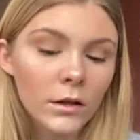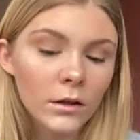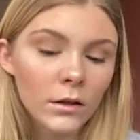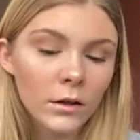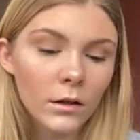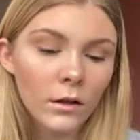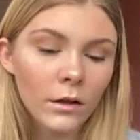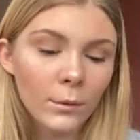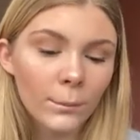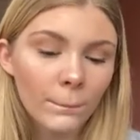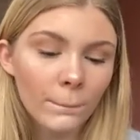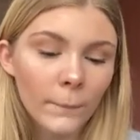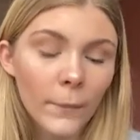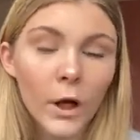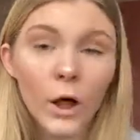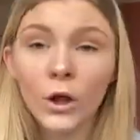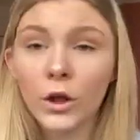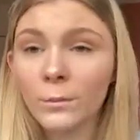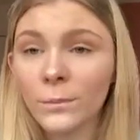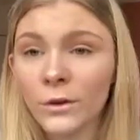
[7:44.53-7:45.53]
I
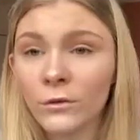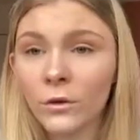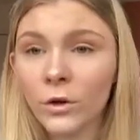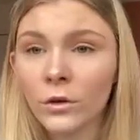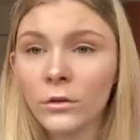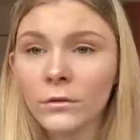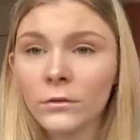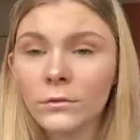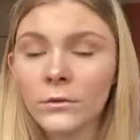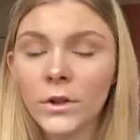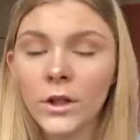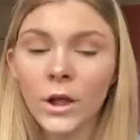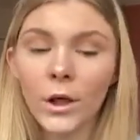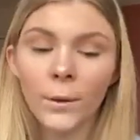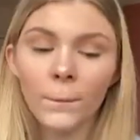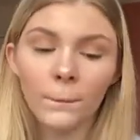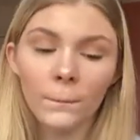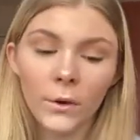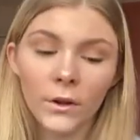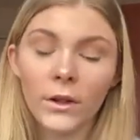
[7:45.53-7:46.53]
could be wrong,
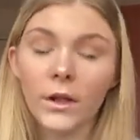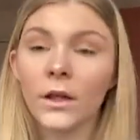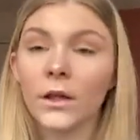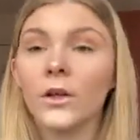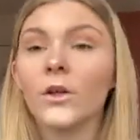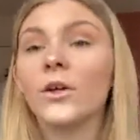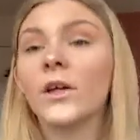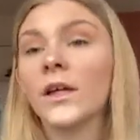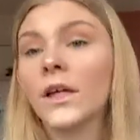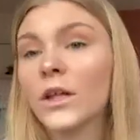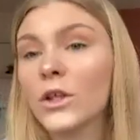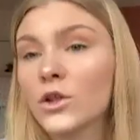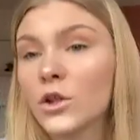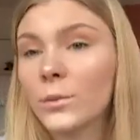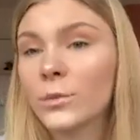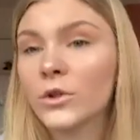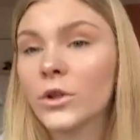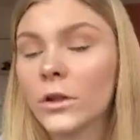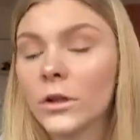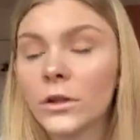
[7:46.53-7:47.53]
but yeah, you can get it in
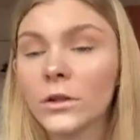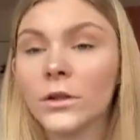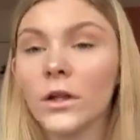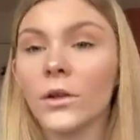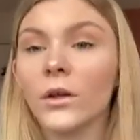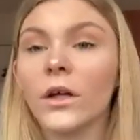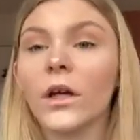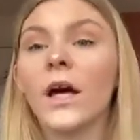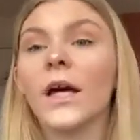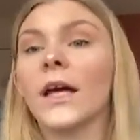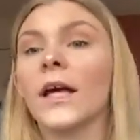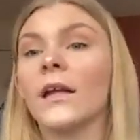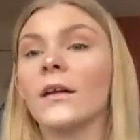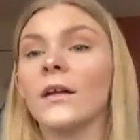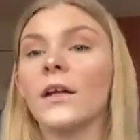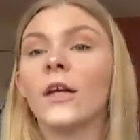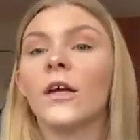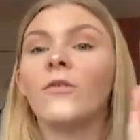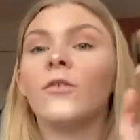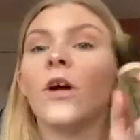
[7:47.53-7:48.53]
Superdrug. So again,
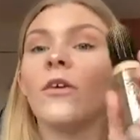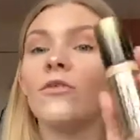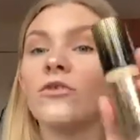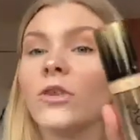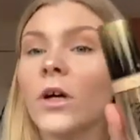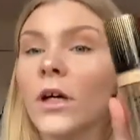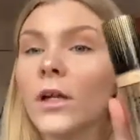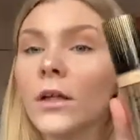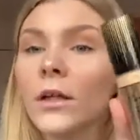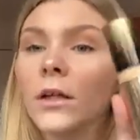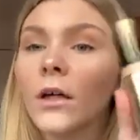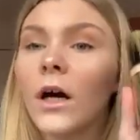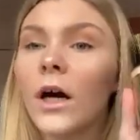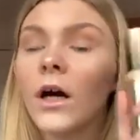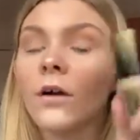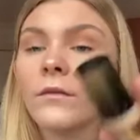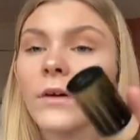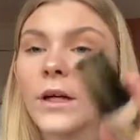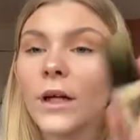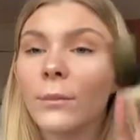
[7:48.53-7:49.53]
if you haven't tried it, I
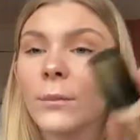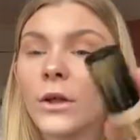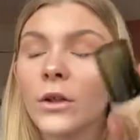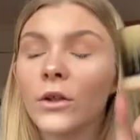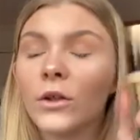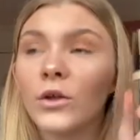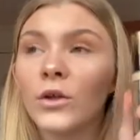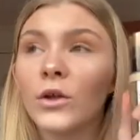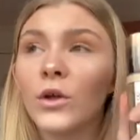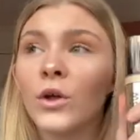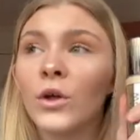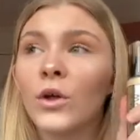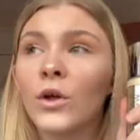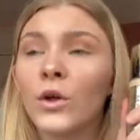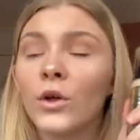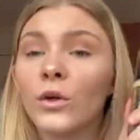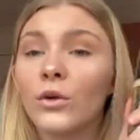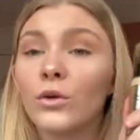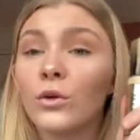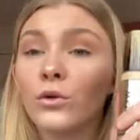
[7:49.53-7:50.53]
recommend
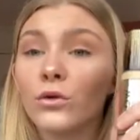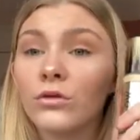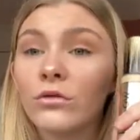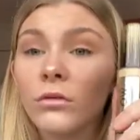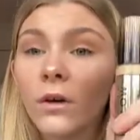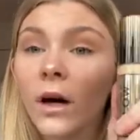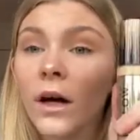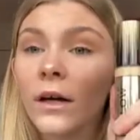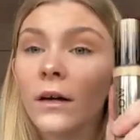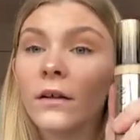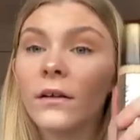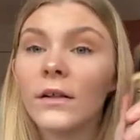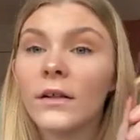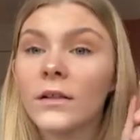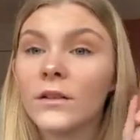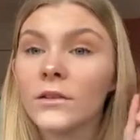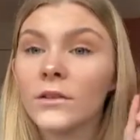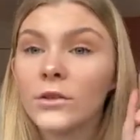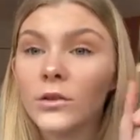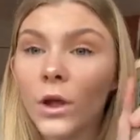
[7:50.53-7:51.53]
you try it. It's
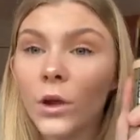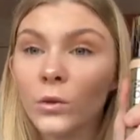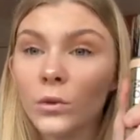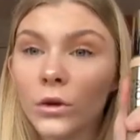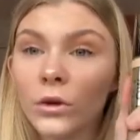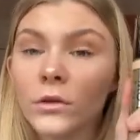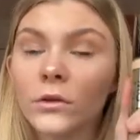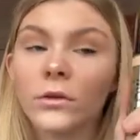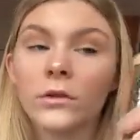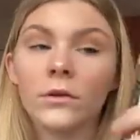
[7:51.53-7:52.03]
so good.